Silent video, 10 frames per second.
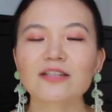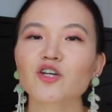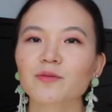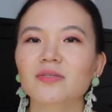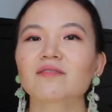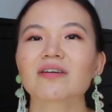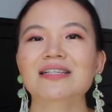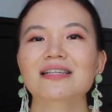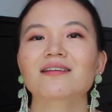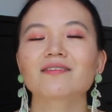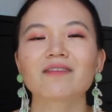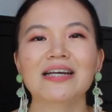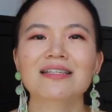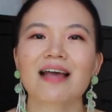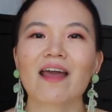In terms of
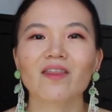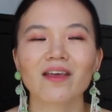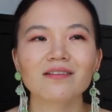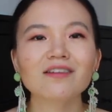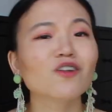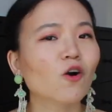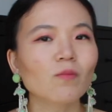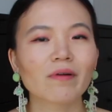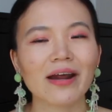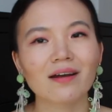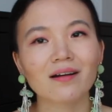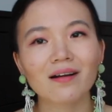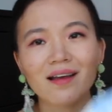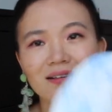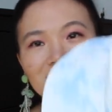accessories, I think the
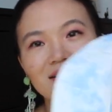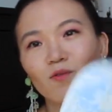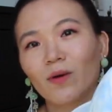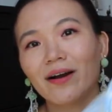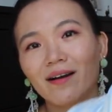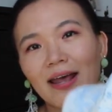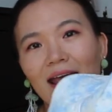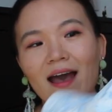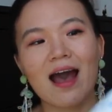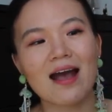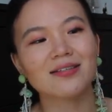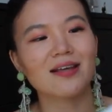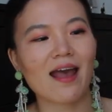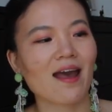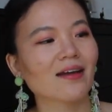no-brainer is to wear a
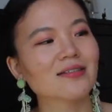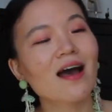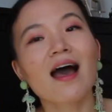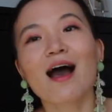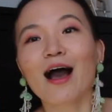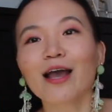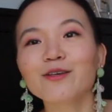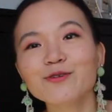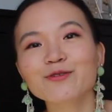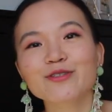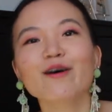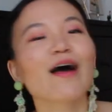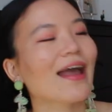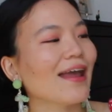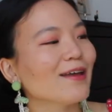hat. And I used to
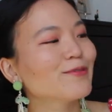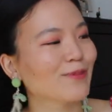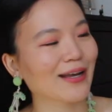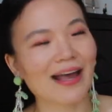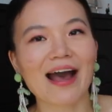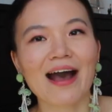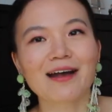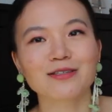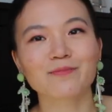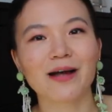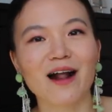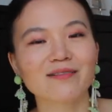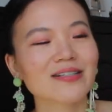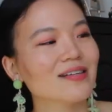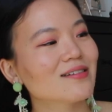hate bucket hats, but
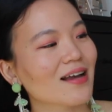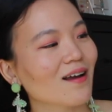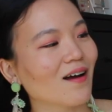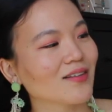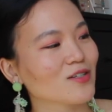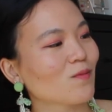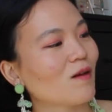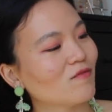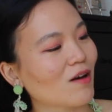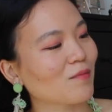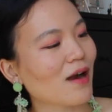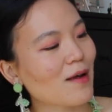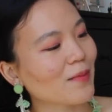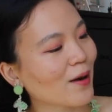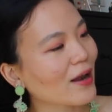ever since I got this one from
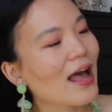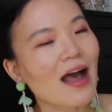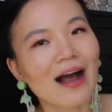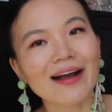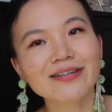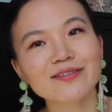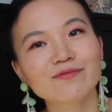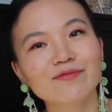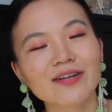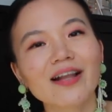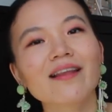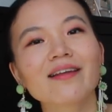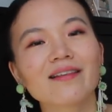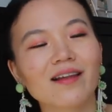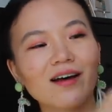Primark, I just
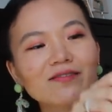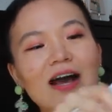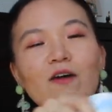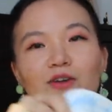really love how